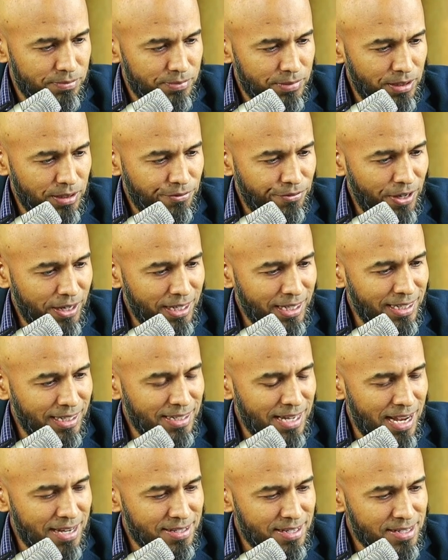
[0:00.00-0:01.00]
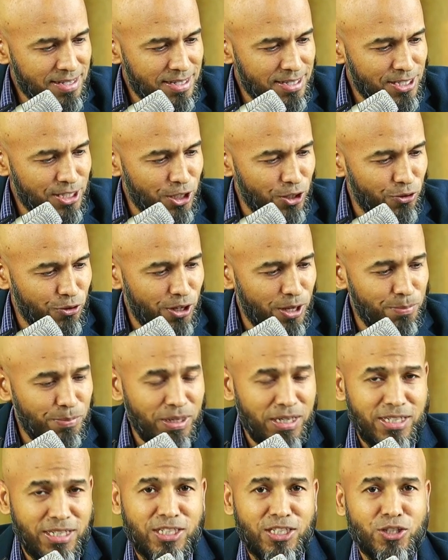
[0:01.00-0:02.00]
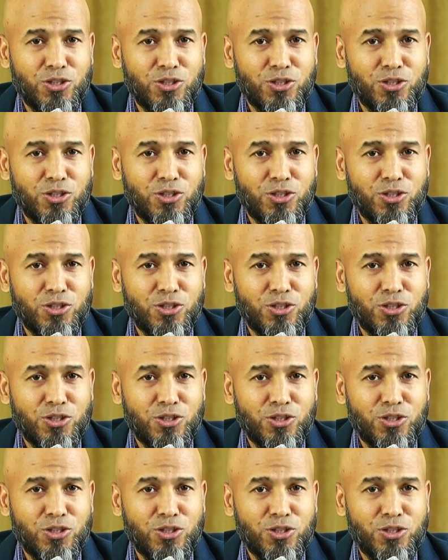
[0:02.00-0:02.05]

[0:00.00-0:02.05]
In fact, it assesses your ability